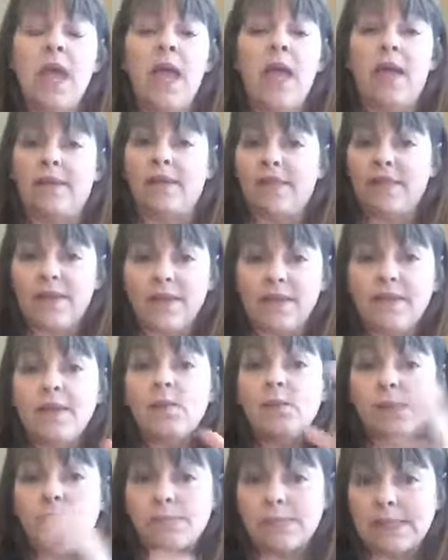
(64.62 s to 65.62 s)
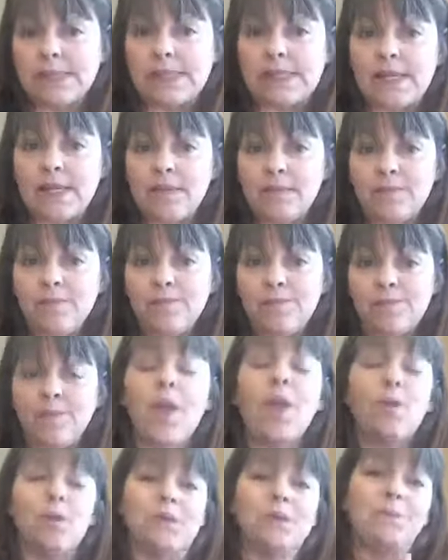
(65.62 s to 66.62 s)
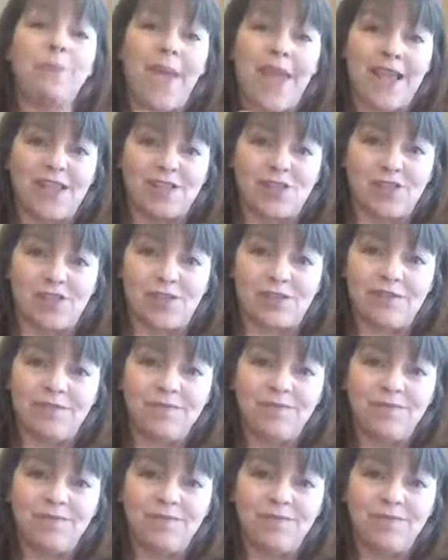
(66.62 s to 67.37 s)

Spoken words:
And the thing that was missing was passion.